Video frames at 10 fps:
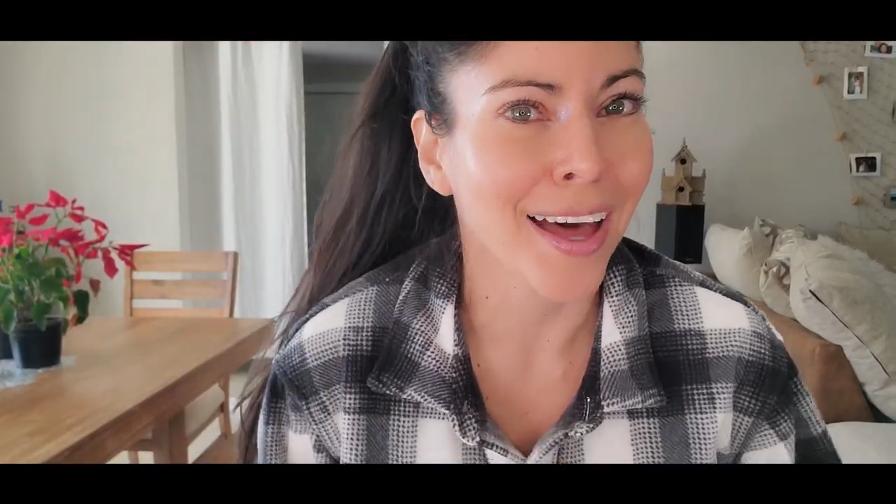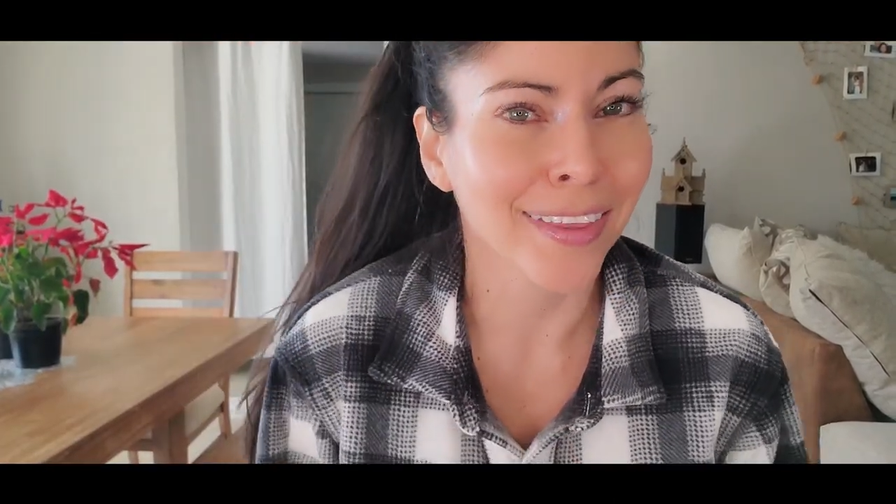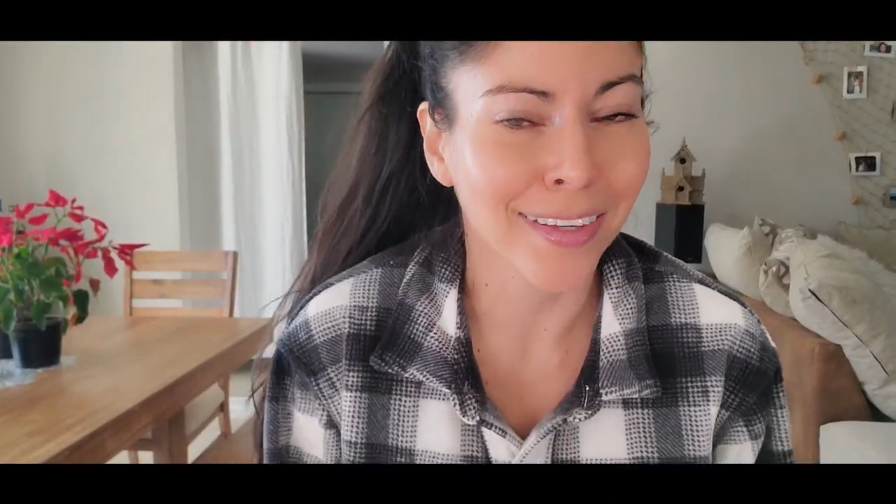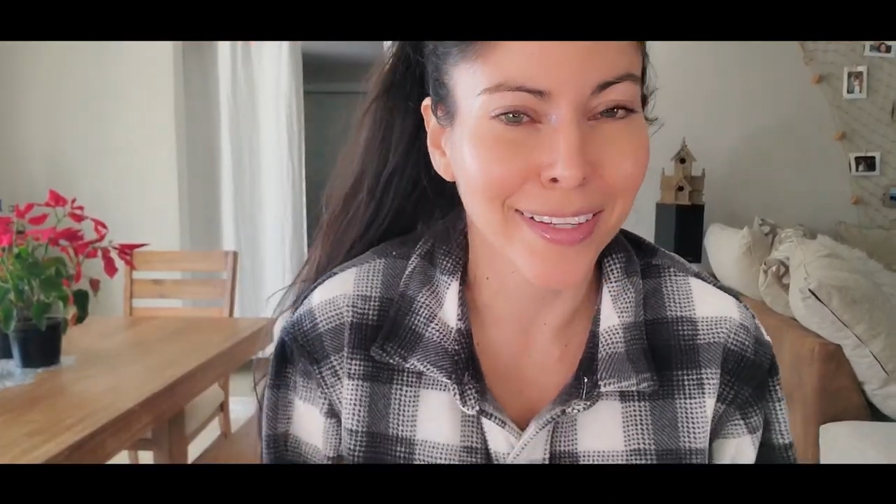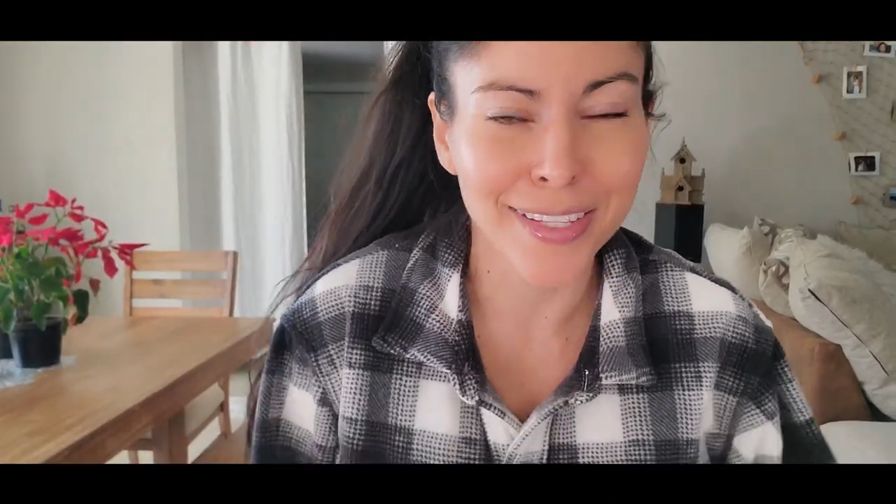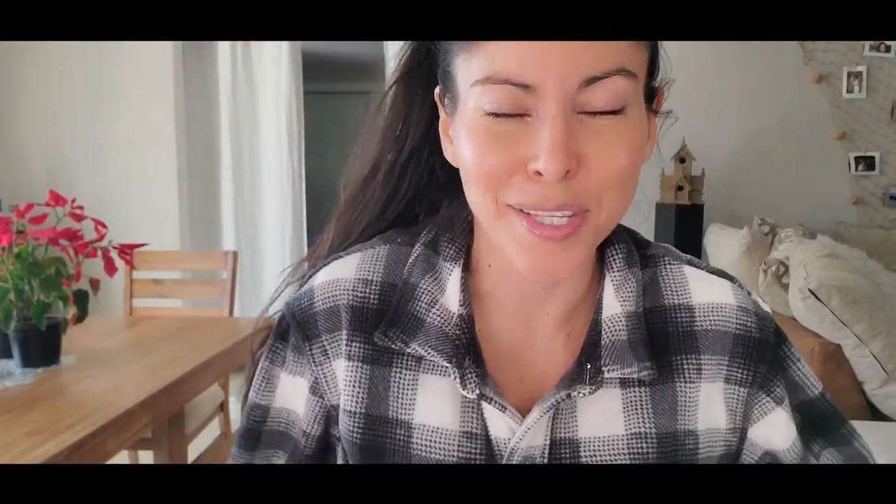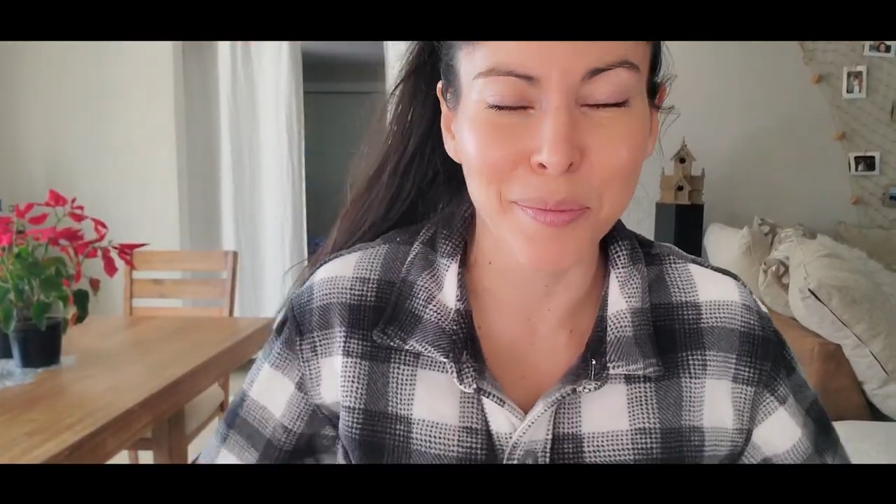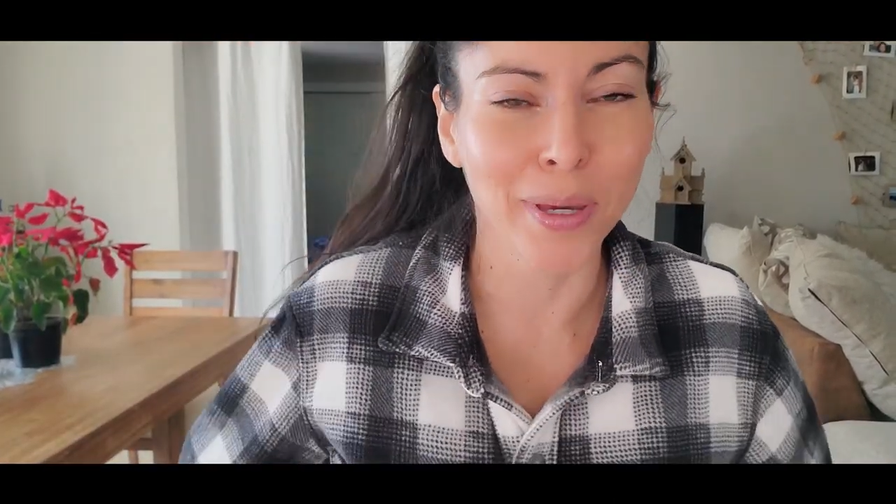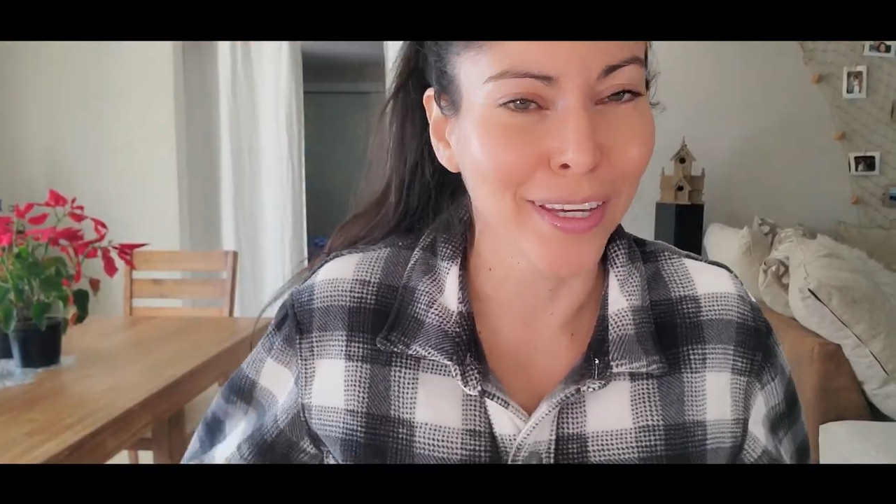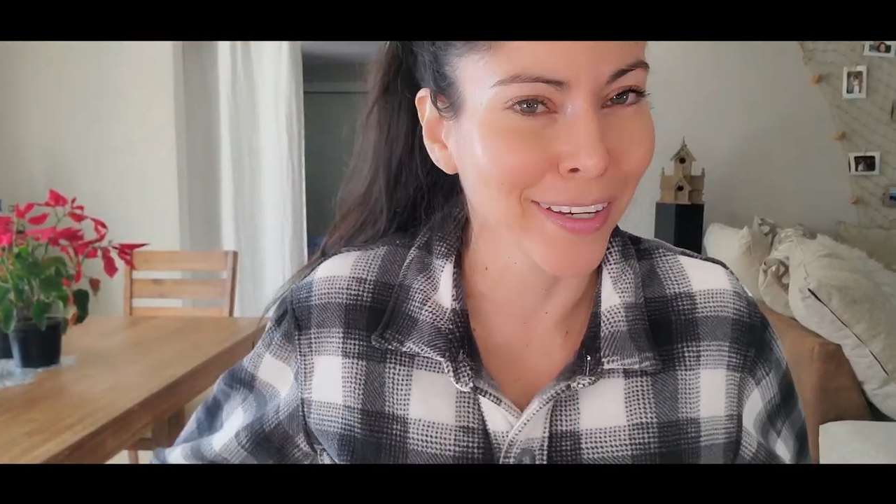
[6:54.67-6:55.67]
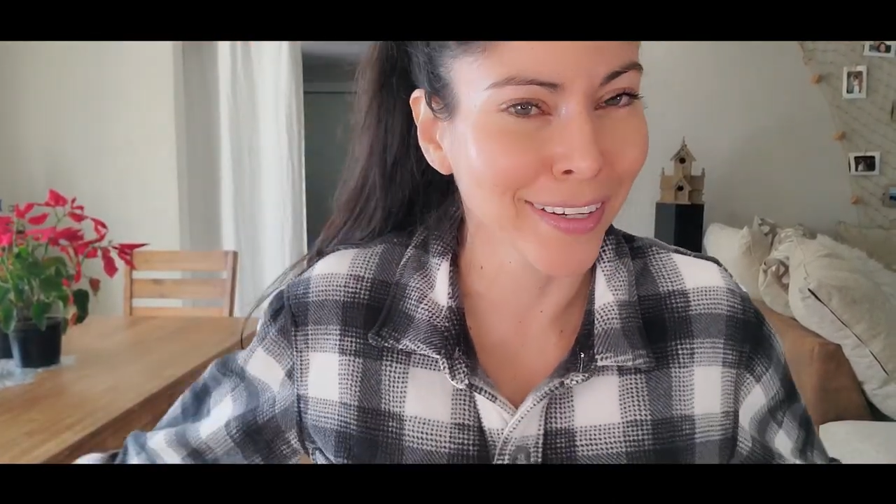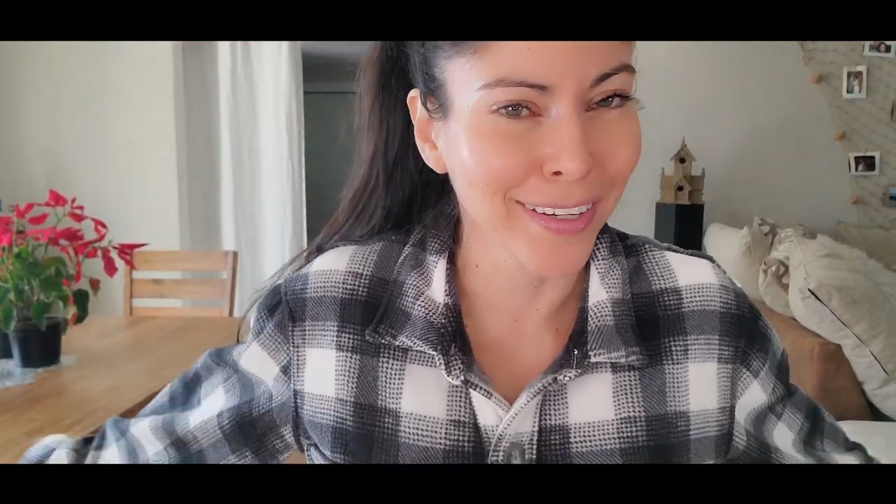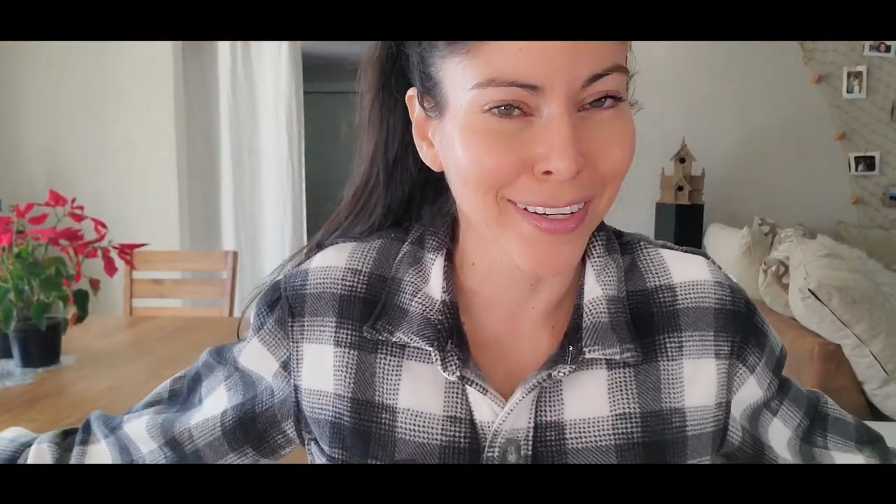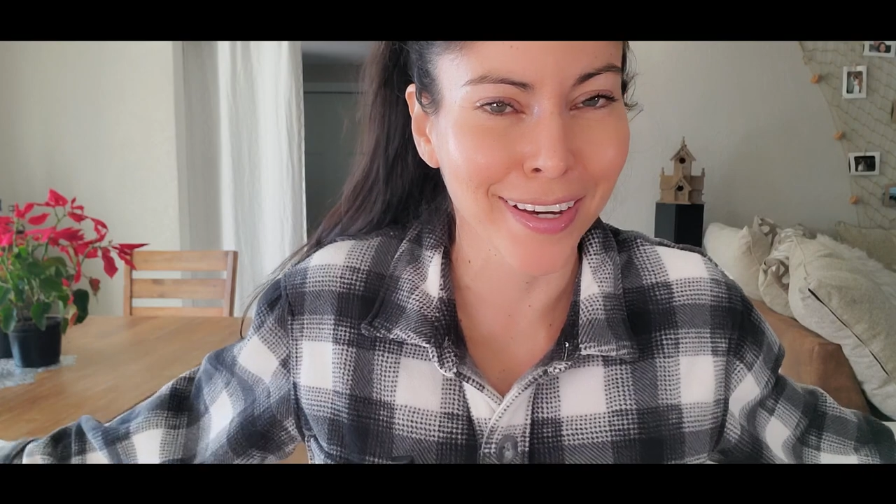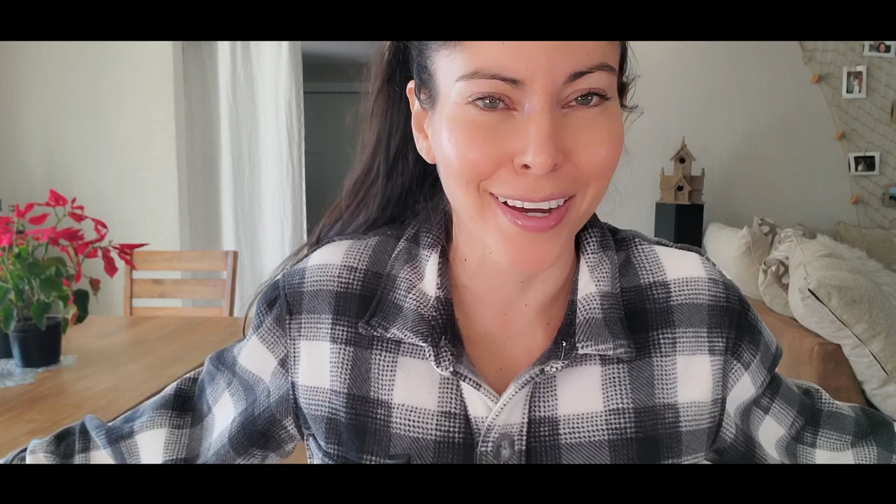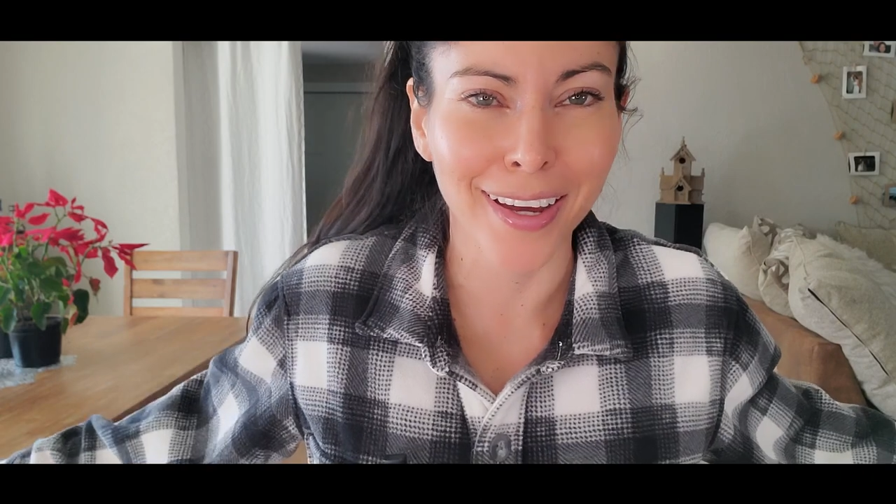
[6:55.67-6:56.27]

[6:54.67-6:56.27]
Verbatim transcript: and it's big